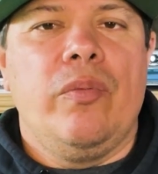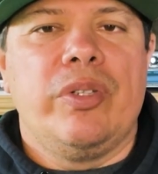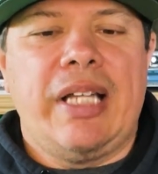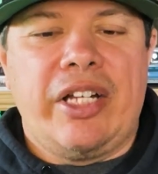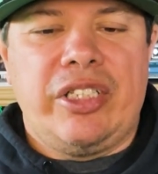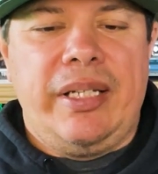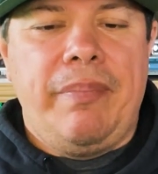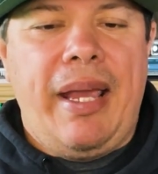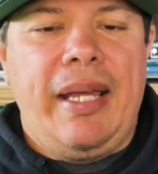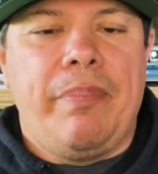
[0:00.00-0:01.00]
was actually
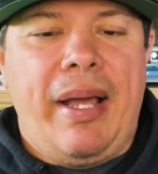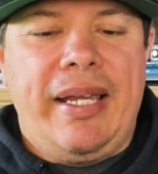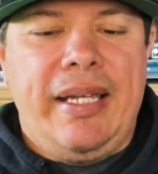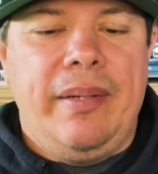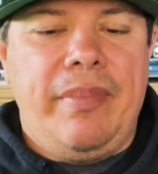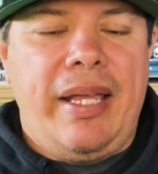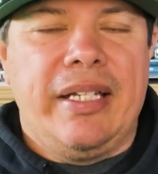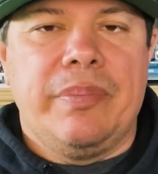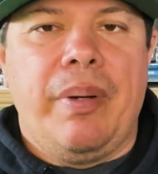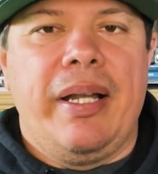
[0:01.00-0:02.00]
made by him
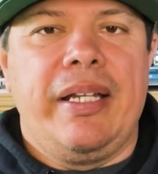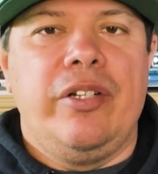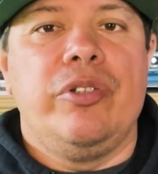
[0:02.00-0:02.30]
and his buddy,